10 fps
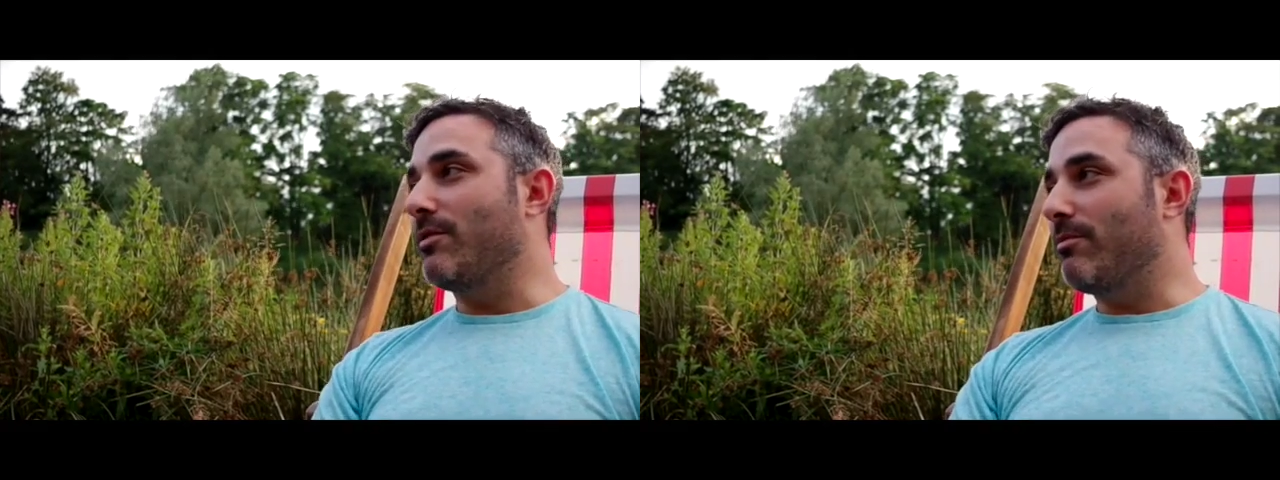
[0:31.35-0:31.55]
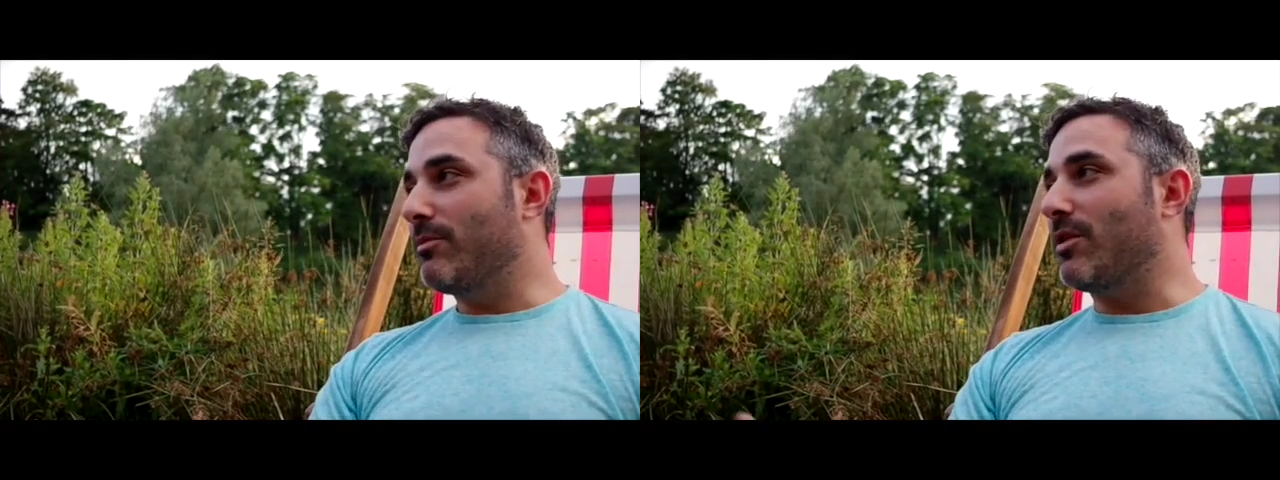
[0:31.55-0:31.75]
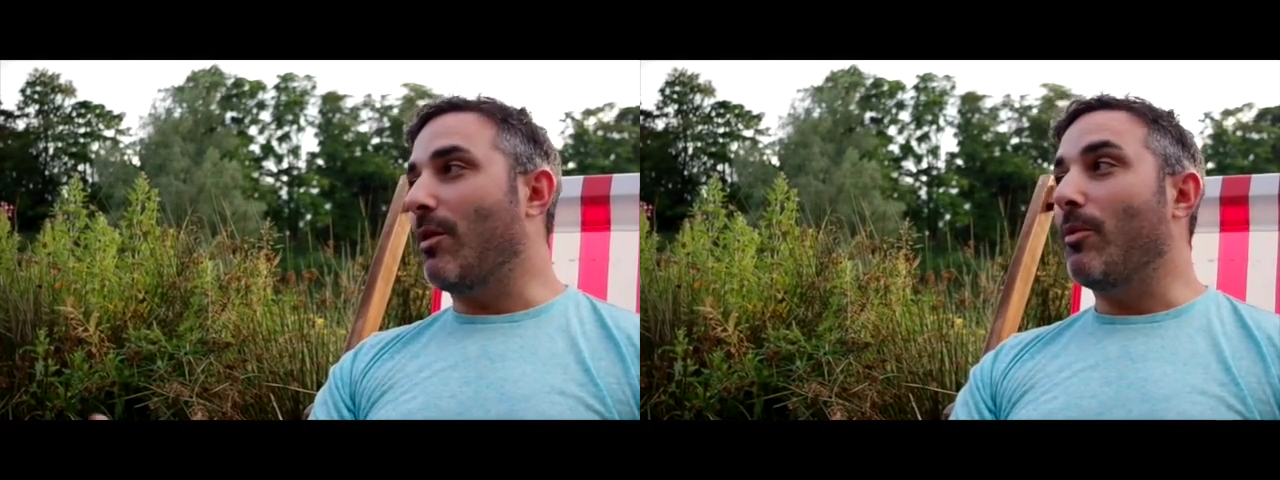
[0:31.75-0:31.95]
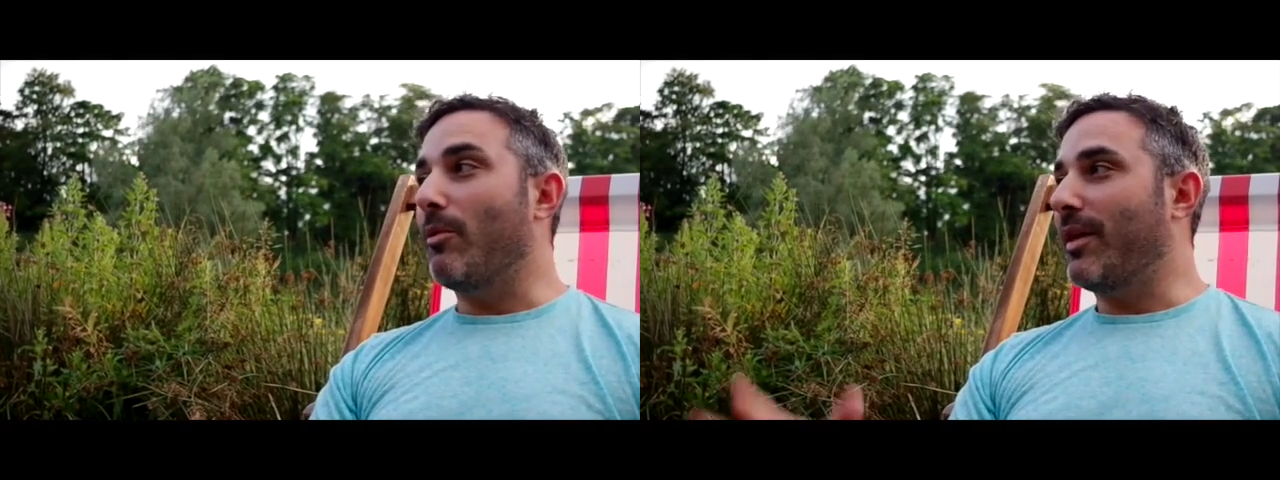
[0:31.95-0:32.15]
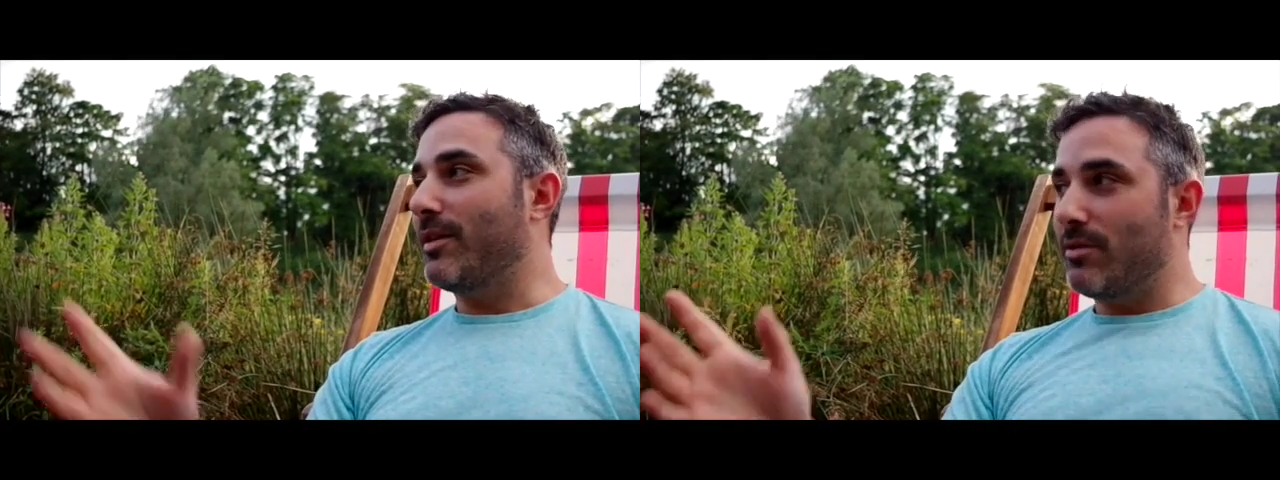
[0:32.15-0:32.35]
You
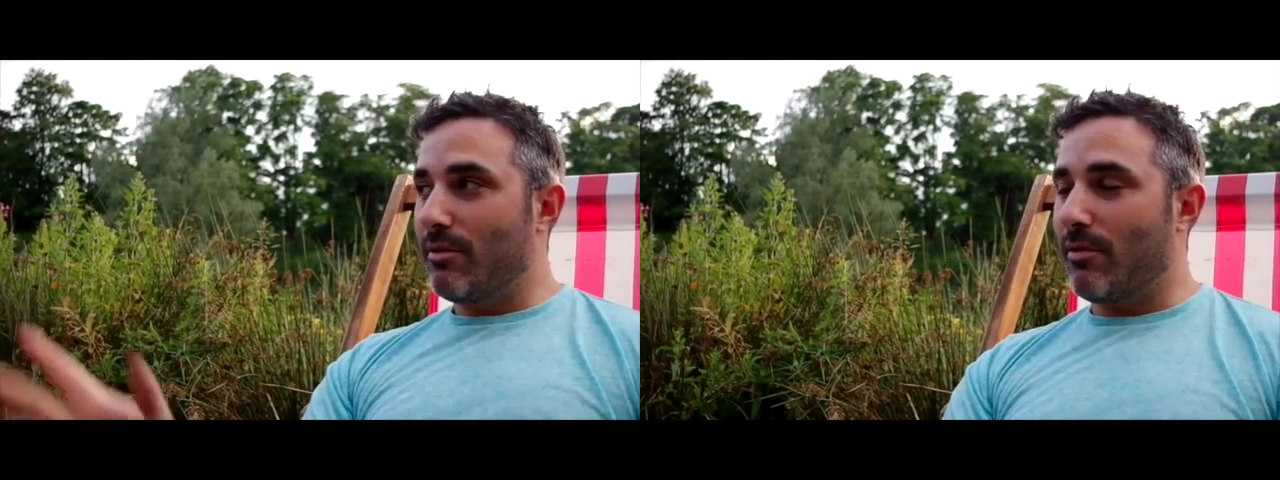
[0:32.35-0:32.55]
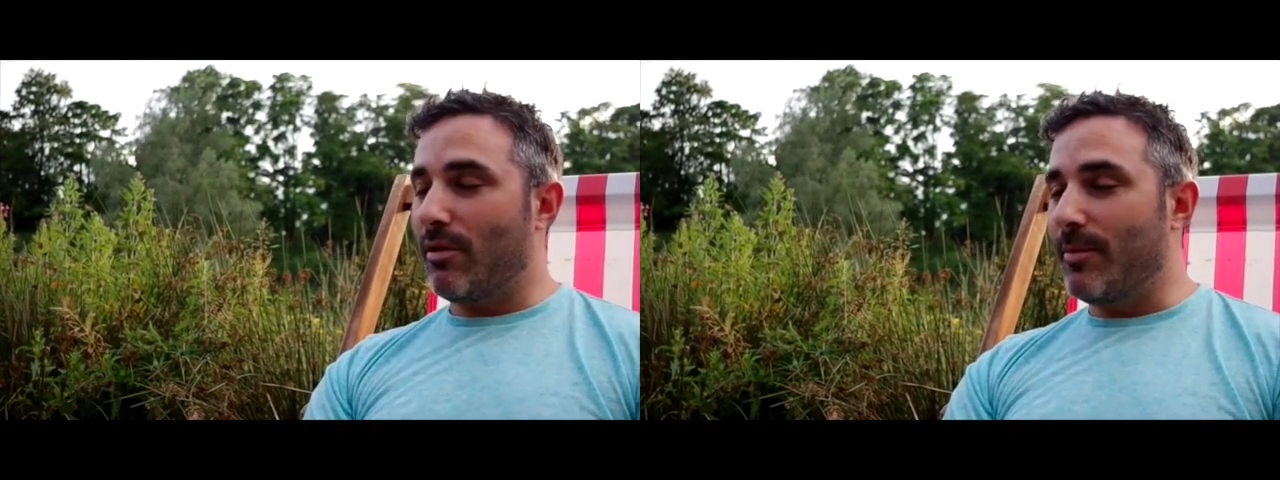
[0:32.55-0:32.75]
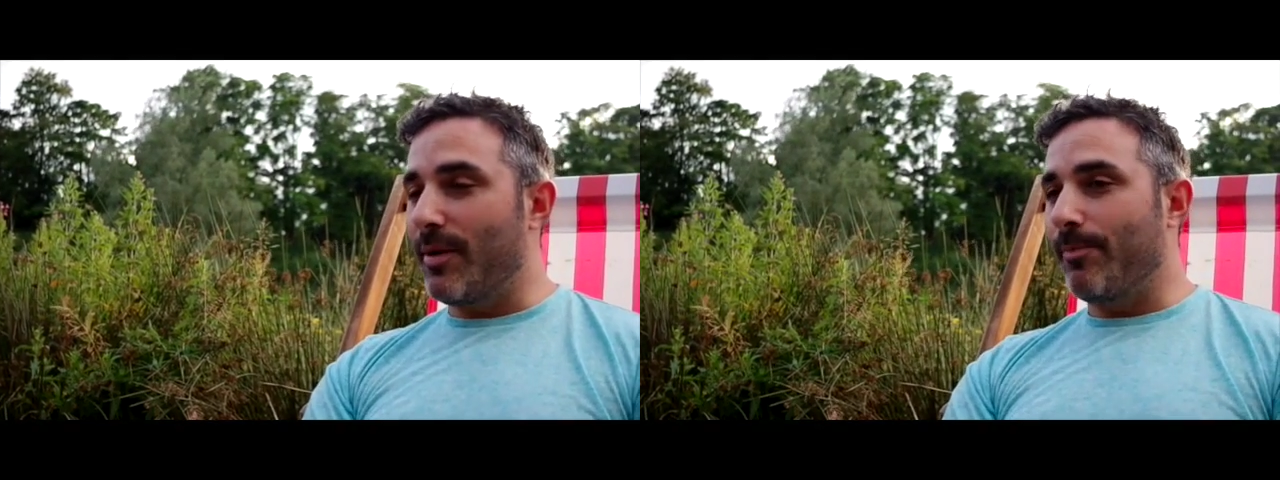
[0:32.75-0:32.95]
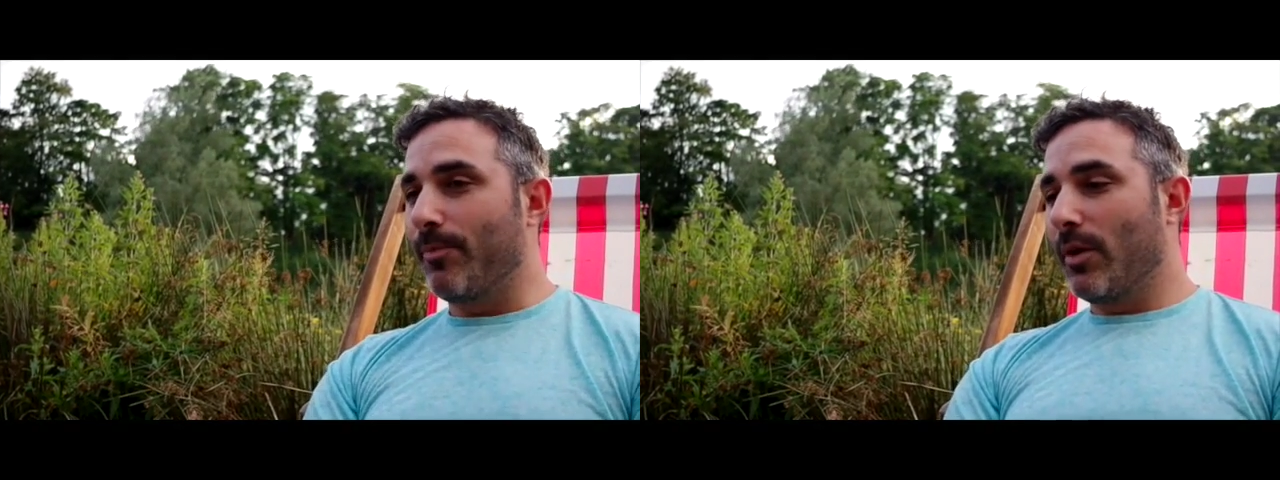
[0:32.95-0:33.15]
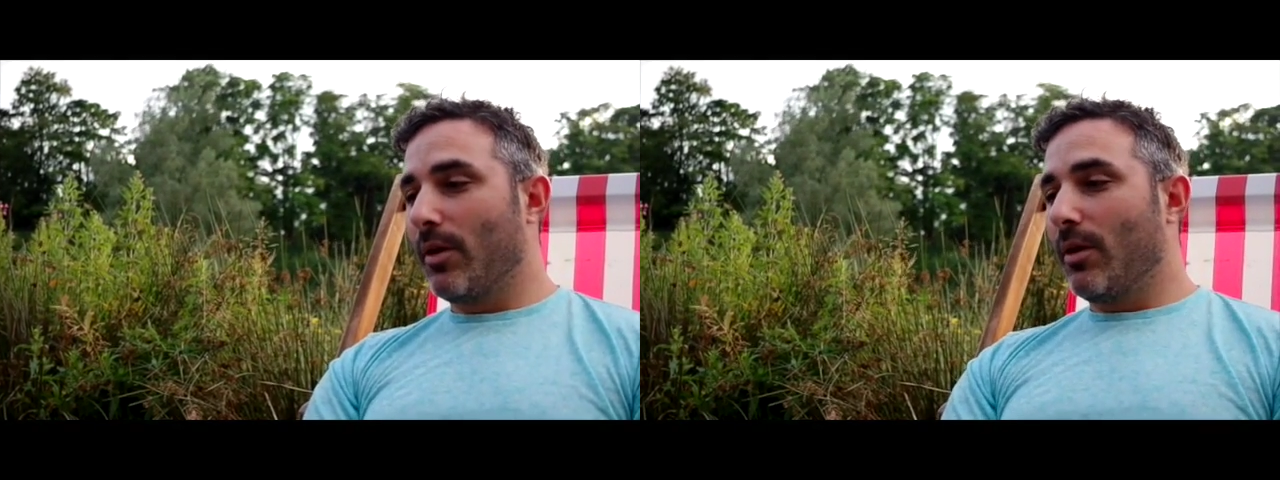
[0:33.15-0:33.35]
sample things, you throw them
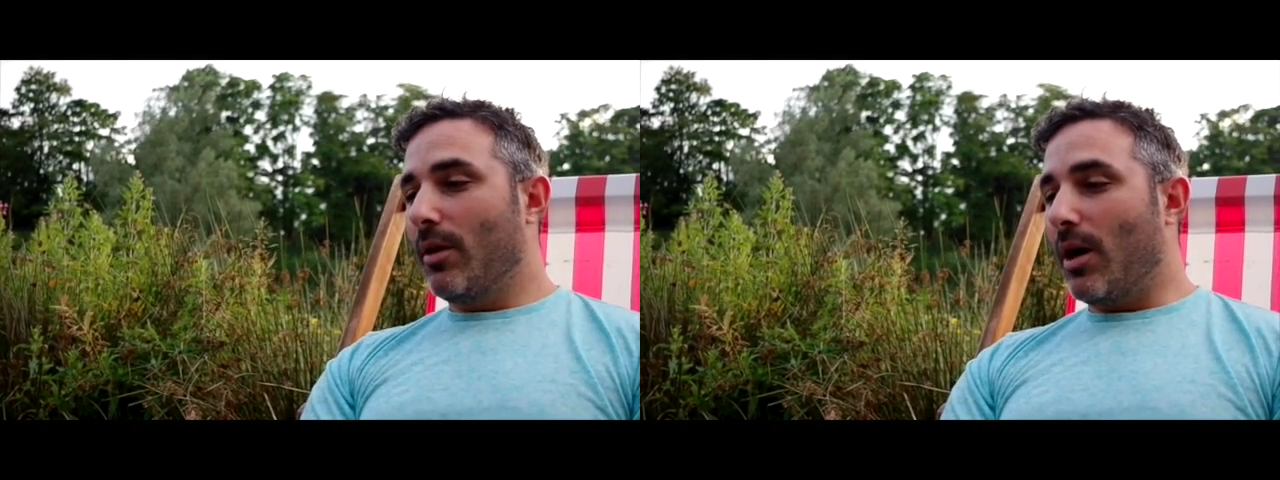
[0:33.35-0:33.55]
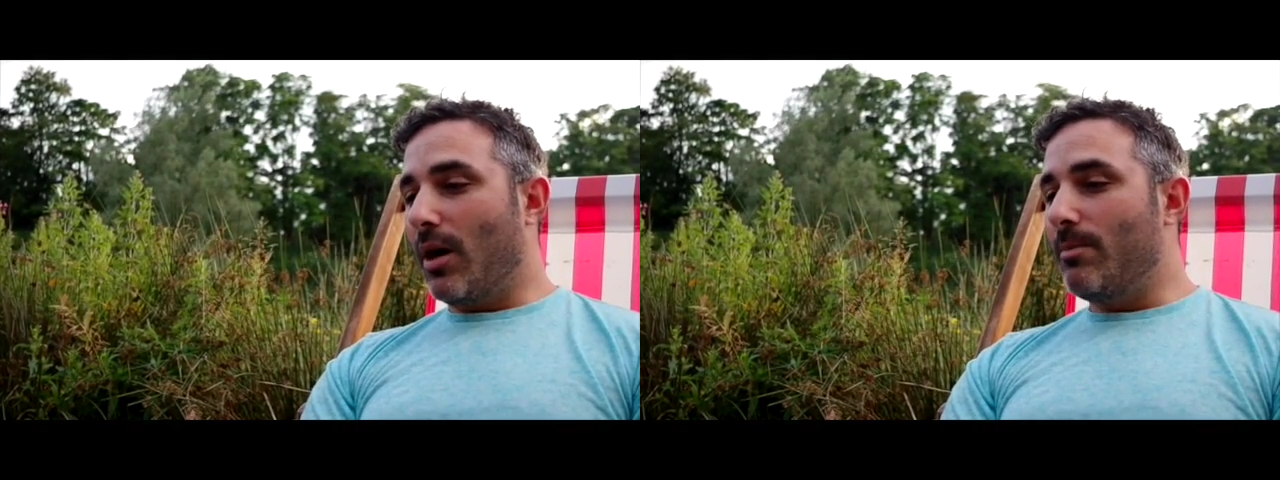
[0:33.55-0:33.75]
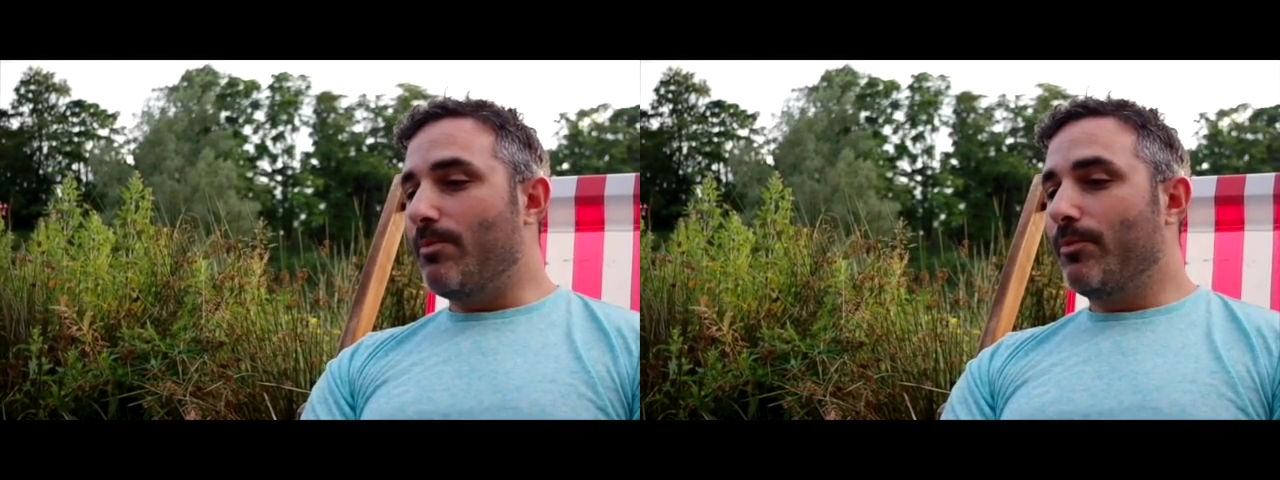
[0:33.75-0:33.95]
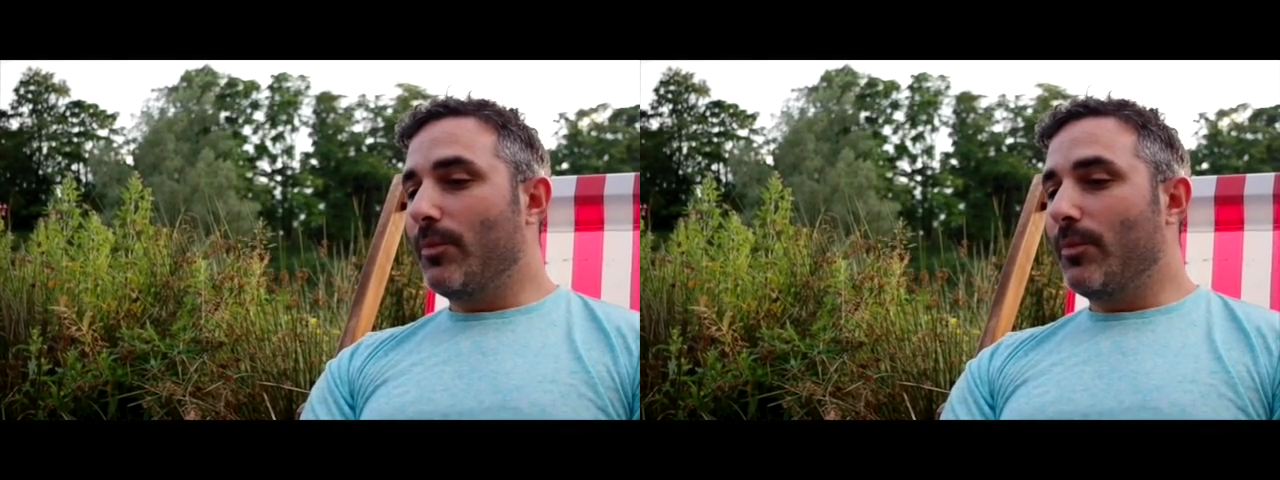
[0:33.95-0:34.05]
in.